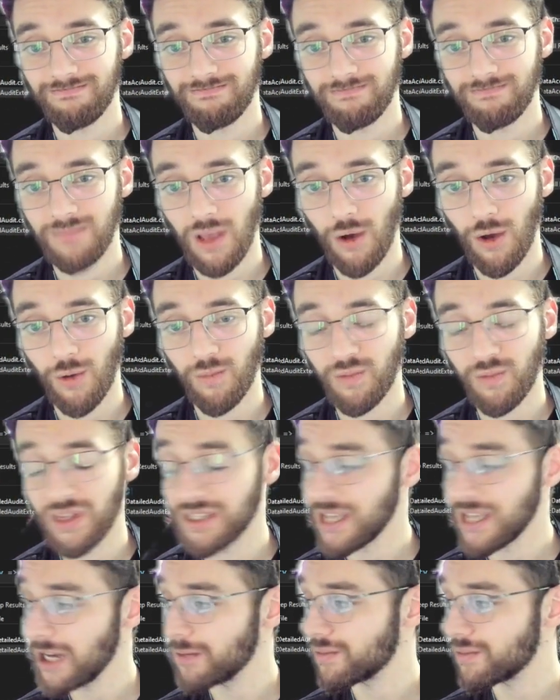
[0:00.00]
hope this
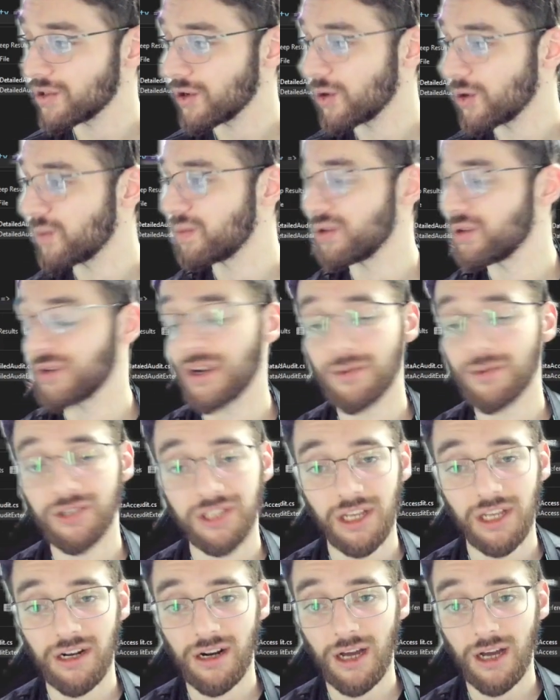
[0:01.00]
helped. Hope you were able to
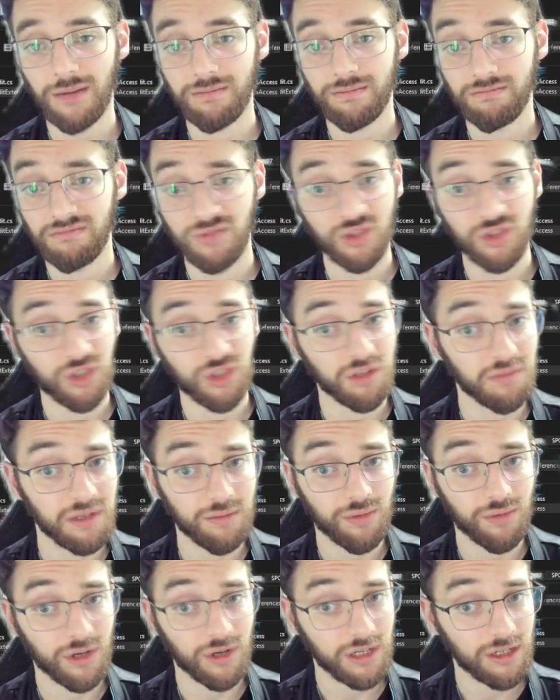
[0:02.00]
set it up. Should be
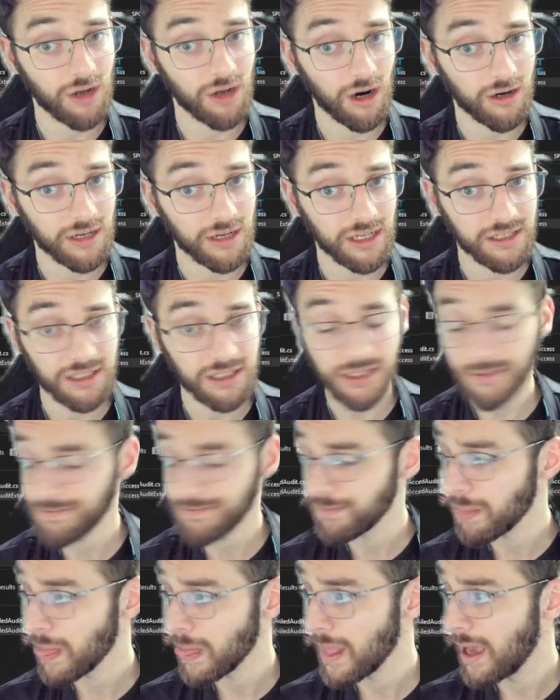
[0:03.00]
pretty darn easy.
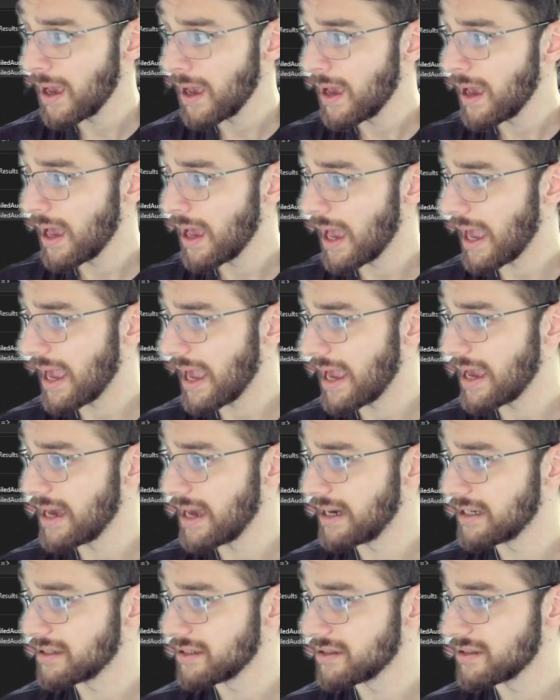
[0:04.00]

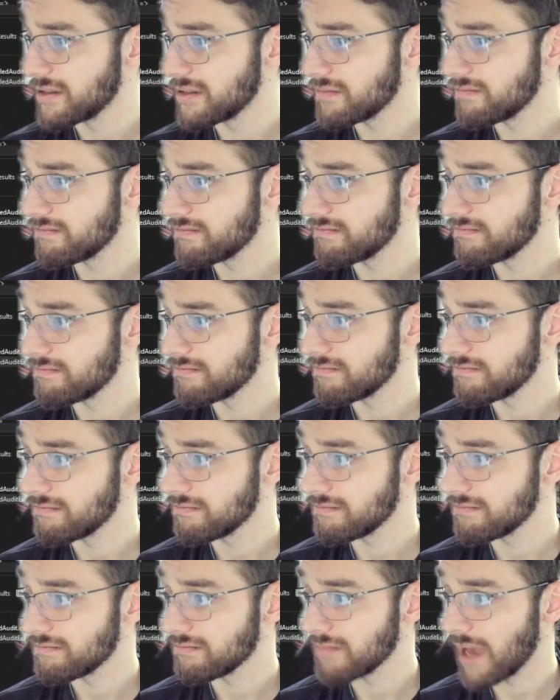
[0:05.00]
And
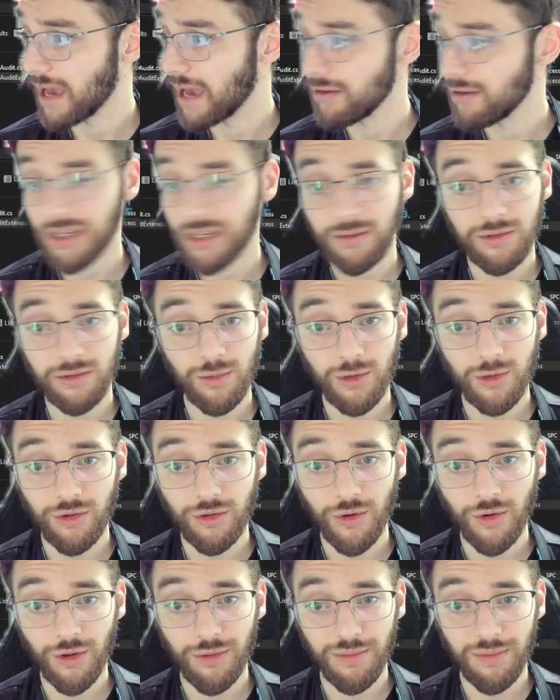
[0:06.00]
I was able to work
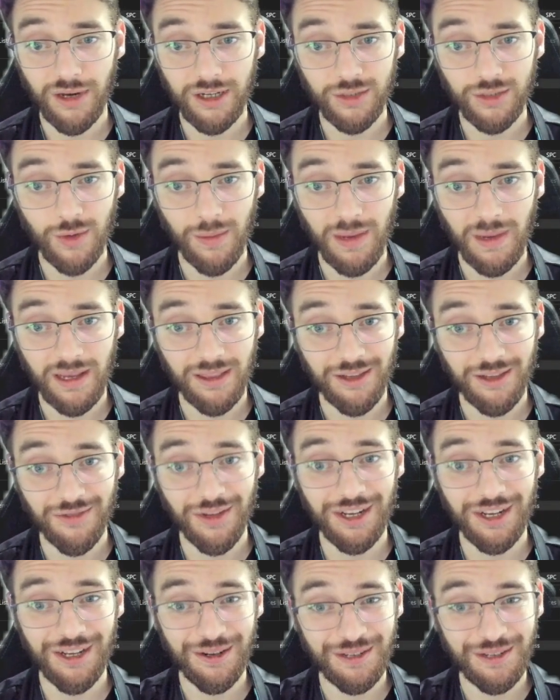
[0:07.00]
through all the bugs while making this
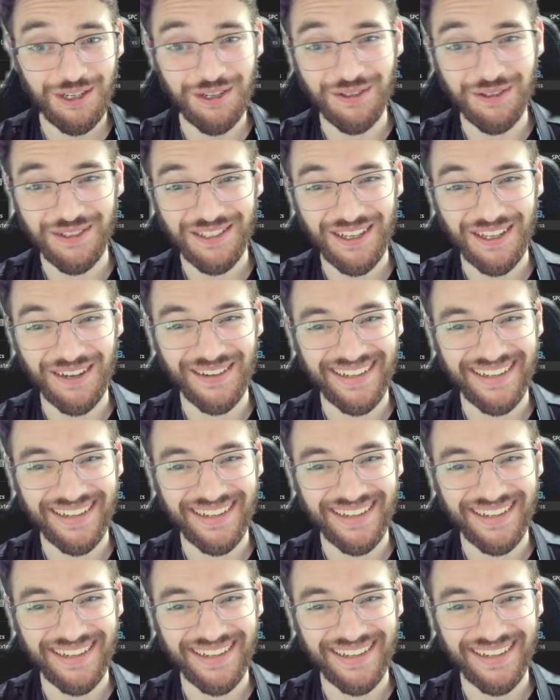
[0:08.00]
video too. So